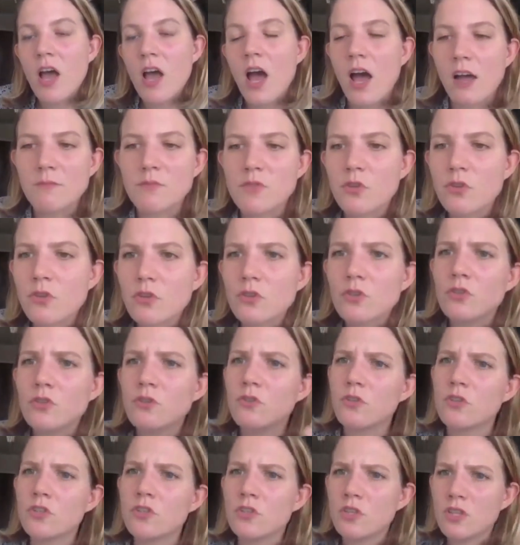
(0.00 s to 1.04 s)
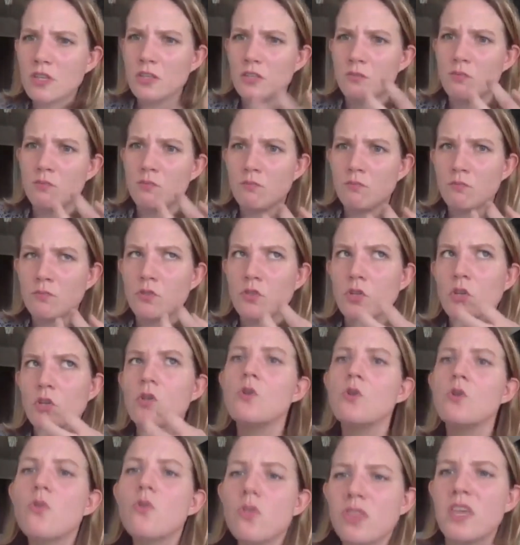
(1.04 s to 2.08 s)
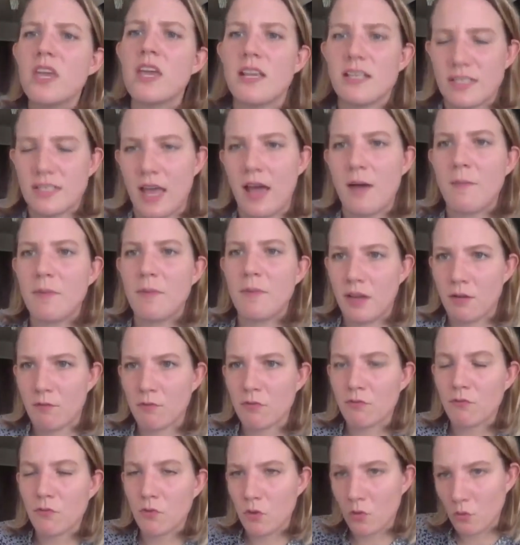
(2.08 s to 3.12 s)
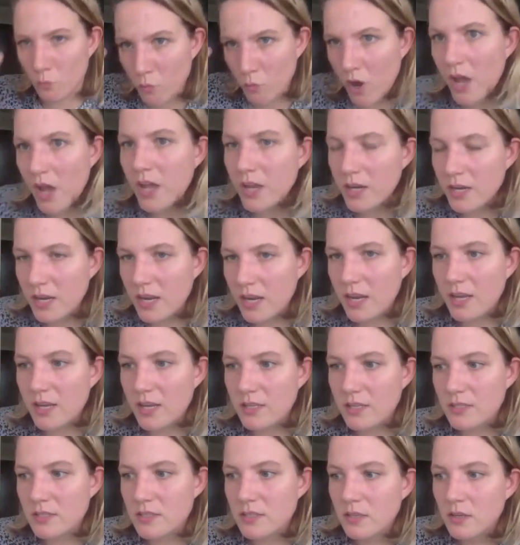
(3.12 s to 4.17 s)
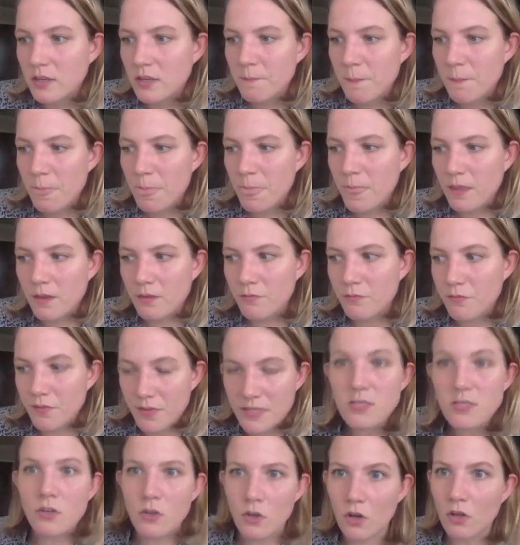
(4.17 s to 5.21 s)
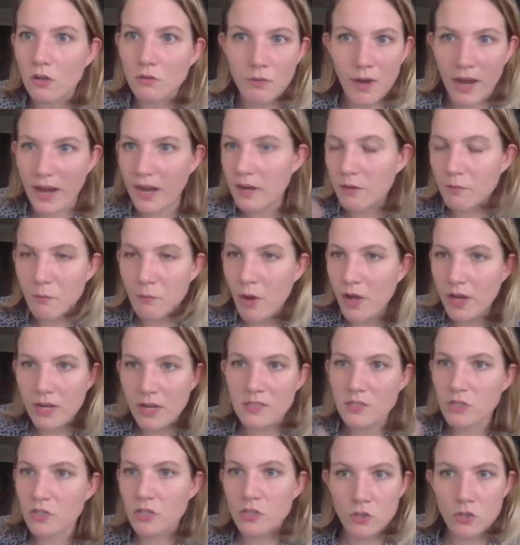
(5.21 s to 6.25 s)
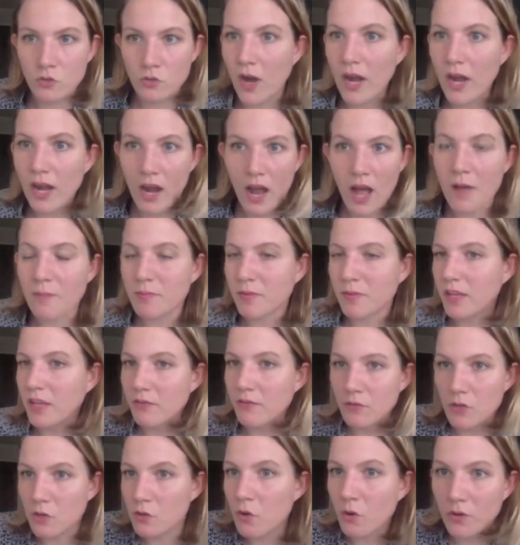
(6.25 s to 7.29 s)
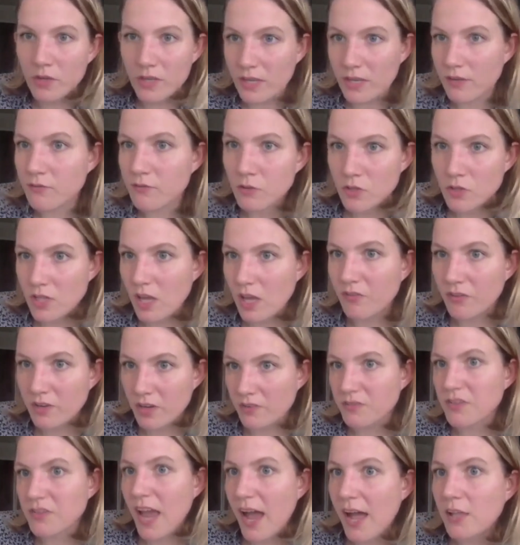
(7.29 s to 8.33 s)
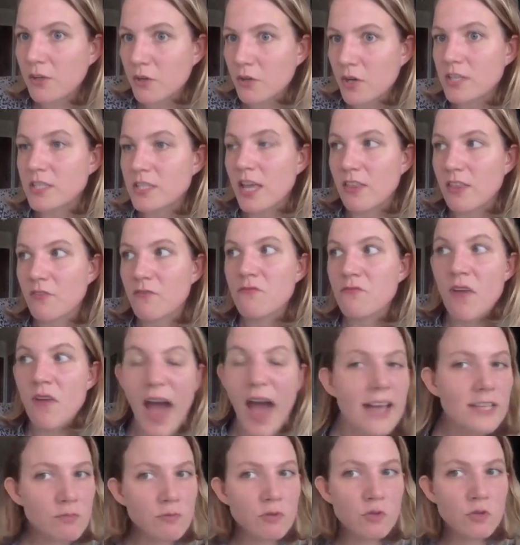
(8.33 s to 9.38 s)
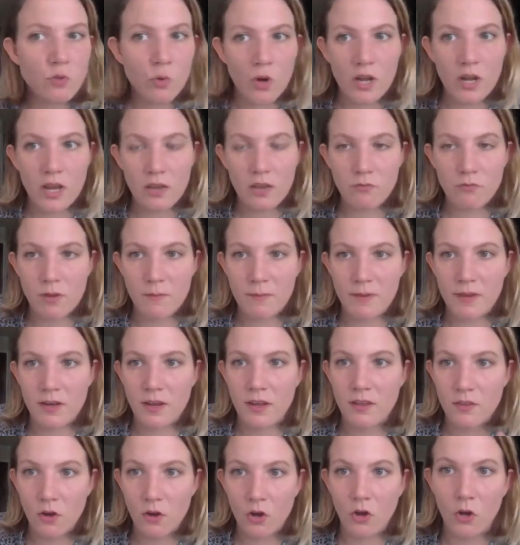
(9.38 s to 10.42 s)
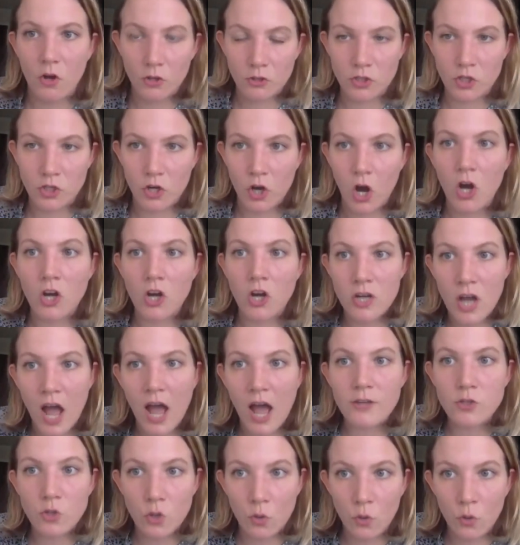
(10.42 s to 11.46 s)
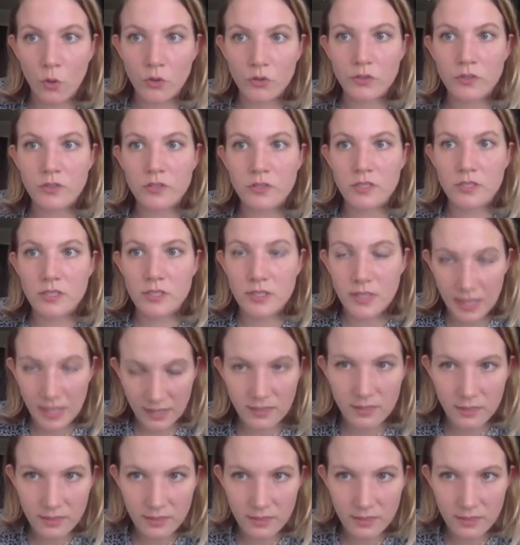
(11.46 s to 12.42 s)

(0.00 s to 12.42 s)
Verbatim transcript: Um, so there's there's these two things happening with food. One is physical, right? One is just straight up like if you don't give yourself enough calories, and the vast majority of women in our culture are not told that